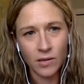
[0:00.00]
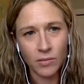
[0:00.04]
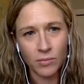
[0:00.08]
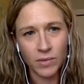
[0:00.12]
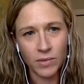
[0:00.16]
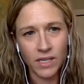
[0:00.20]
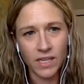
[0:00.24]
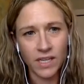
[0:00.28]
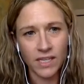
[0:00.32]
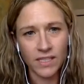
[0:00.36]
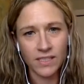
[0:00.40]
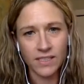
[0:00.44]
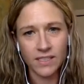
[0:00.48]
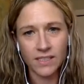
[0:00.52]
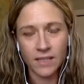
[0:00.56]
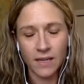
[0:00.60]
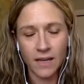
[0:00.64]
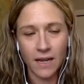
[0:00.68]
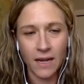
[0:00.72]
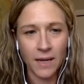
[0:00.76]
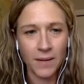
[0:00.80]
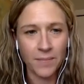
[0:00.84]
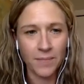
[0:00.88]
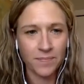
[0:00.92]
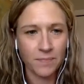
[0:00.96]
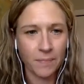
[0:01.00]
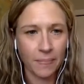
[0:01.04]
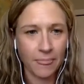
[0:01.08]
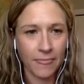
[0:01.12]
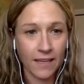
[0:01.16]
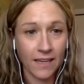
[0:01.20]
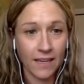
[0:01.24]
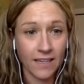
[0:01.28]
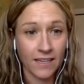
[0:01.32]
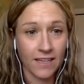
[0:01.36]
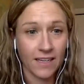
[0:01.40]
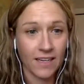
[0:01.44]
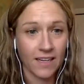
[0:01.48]
Because
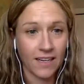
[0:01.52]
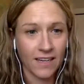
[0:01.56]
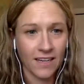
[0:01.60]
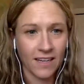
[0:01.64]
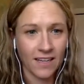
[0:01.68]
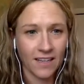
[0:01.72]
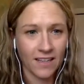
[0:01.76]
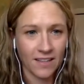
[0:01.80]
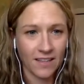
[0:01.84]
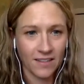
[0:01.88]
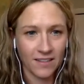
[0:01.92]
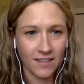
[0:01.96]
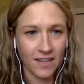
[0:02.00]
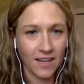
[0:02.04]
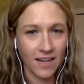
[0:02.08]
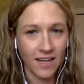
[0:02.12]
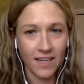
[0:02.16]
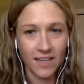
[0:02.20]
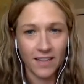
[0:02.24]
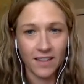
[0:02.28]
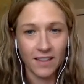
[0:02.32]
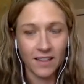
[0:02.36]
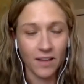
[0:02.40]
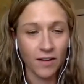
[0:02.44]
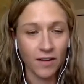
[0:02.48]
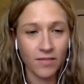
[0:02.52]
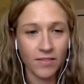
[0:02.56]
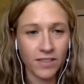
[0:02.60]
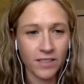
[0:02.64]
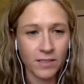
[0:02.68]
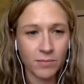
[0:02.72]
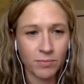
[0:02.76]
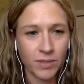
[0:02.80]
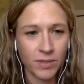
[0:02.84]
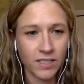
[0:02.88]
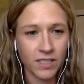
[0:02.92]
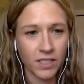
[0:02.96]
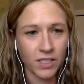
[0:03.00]
I love this
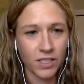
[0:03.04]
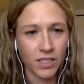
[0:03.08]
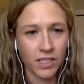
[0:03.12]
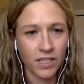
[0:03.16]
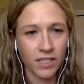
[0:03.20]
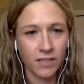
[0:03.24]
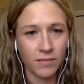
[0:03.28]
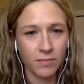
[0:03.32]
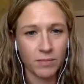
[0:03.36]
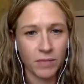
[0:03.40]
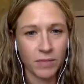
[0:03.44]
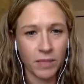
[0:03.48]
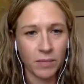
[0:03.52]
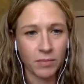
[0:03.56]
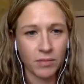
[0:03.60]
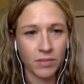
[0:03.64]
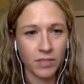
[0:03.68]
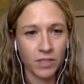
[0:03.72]
position and be able to